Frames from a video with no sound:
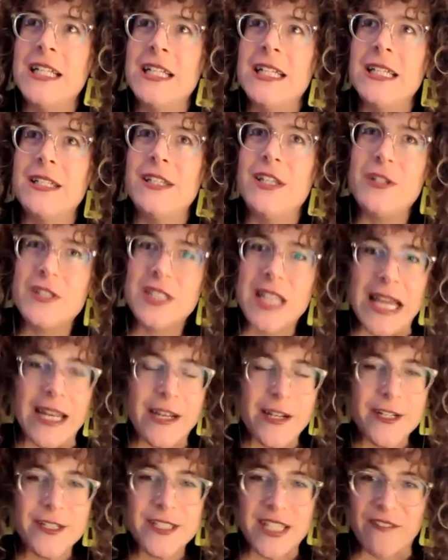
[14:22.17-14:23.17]

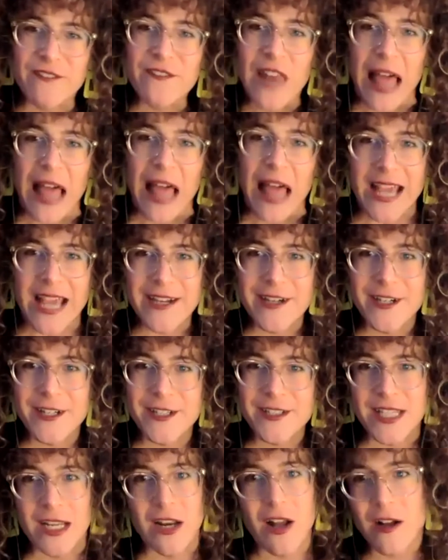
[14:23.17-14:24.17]
newsletters and flyers
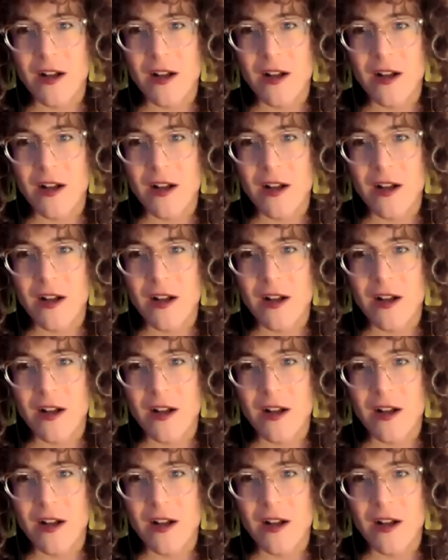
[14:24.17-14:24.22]
and